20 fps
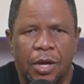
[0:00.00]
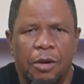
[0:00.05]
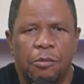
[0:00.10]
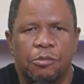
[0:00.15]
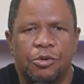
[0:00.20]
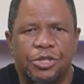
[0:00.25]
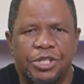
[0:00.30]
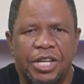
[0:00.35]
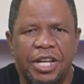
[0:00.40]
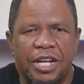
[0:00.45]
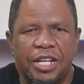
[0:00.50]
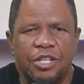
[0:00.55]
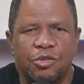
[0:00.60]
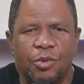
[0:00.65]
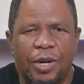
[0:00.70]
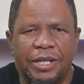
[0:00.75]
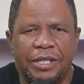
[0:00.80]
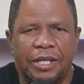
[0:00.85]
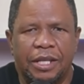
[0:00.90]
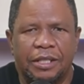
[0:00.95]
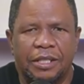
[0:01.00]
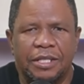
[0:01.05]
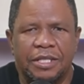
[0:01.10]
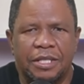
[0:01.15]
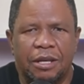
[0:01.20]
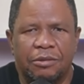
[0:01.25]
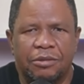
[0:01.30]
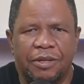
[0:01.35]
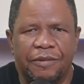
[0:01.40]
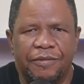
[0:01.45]
Bushiri is wanted in
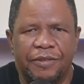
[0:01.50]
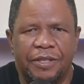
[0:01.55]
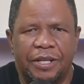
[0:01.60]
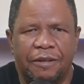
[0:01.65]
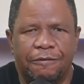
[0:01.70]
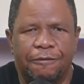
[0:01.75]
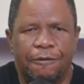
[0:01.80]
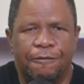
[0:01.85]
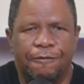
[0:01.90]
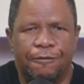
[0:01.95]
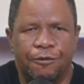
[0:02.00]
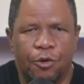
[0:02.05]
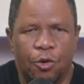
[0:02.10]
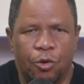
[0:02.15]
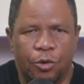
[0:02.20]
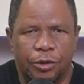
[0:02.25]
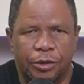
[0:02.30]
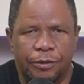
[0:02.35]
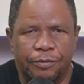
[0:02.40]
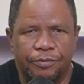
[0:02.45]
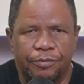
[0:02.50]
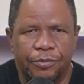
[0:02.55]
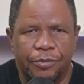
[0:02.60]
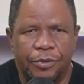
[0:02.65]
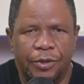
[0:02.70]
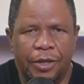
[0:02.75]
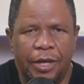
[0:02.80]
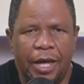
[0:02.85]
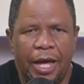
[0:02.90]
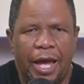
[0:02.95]
South Africa for fraud,
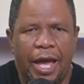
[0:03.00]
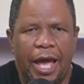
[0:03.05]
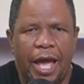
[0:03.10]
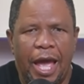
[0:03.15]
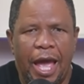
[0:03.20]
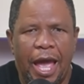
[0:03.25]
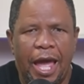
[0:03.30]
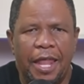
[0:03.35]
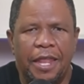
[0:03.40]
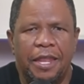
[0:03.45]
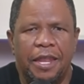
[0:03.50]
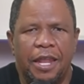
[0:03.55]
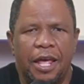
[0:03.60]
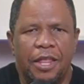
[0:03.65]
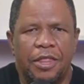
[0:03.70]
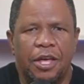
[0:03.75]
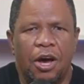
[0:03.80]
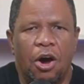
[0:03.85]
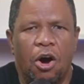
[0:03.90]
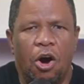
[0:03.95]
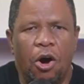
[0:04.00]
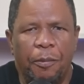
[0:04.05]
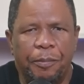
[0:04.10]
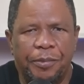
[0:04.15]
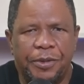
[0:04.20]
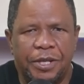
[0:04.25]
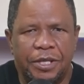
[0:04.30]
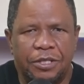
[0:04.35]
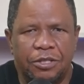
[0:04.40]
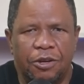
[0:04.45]
and the
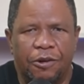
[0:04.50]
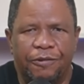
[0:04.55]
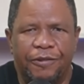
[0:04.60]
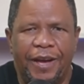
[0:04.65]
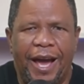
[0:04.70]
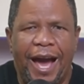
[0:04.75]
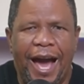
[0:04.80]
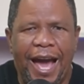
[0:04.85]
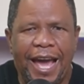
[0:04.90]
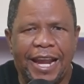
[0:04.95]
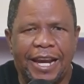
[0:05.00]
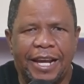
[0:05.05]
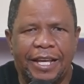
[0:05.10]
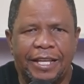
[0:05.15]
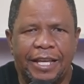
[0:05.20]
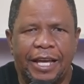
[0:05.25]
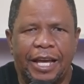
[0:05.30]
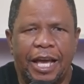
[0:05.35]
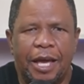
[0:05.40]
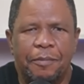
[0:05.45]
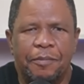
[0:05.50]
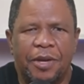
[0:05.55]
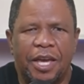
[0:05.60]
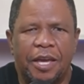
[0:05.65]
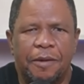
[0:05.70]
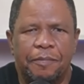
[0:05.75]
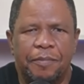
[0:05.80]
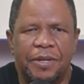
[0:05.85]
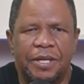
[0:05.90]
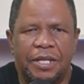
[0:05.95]
optics of a high-ranking
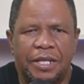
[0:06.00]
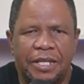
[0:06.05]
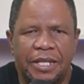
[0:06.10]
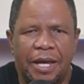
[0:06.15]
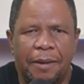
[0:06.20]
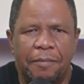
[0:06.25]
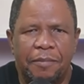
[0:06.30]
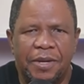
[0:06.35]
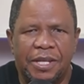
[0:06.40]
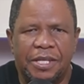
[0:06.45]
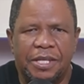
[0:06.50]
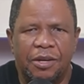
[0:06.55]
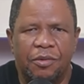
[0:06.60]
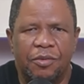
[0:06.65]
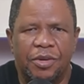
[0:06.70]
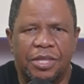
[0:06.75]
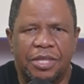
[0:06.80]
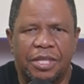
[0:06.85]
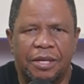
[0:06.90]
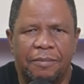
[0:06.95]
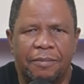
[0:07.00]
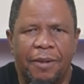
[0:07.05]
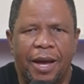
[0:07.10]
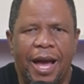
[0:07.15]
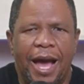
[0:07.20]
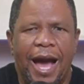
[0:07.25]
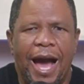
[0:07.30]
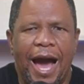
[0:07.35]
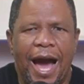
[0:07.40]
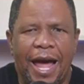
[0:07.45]
MKP leader meeting with him
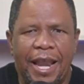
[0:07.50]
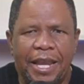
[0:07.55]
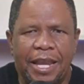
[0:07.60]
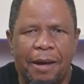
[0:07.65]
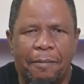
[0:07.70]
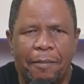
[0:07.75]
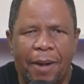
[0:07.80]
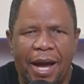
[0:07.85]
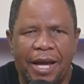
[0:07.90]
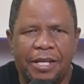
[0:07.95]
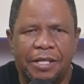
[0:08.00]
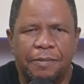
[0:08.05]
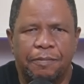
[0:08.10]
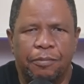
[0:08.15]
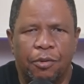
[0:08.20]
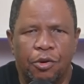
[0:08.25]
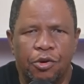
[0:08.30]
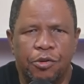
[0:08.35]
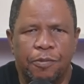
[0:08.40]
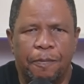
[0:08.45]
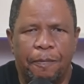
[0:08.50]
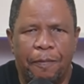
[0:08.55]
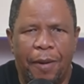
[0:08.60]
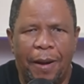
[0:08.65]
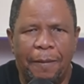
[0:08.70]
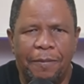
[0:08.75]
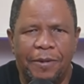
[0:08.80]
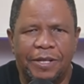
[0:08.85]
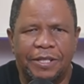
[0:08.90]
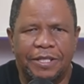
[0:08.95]
undermined both
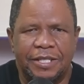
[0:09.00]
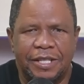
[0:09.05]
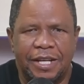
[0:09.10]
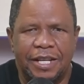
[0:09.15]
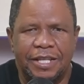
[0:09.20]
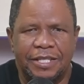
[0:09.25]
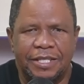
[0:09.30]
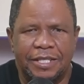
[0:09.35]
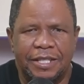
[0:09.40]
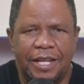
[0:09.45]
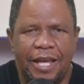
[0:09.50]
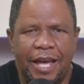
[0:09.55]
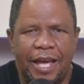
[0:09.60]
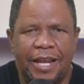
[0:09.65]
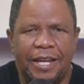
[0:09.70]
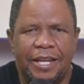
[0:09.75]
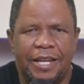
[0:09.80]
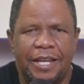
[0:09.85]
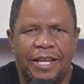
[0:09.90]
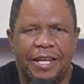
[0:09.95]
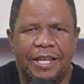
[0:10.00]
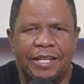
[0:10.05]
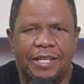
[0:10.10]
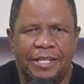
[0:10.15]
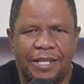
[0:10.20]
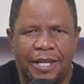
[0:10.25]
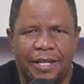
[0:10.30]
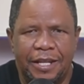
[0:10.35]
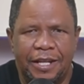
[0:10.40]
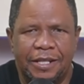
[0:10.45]
public trust and
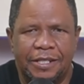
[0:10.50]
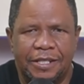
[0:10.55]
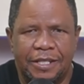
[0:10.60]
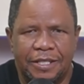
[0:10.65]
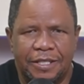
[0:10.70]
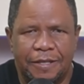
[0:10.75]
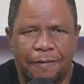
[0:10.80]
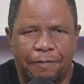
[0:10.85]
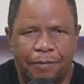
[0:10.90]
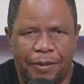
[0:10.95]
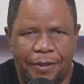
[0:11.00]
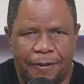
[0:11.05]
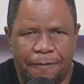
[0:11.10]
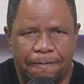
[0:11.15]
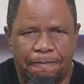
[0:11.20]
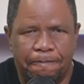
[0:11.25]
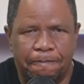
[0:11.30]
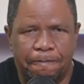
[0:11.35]
internal discipline.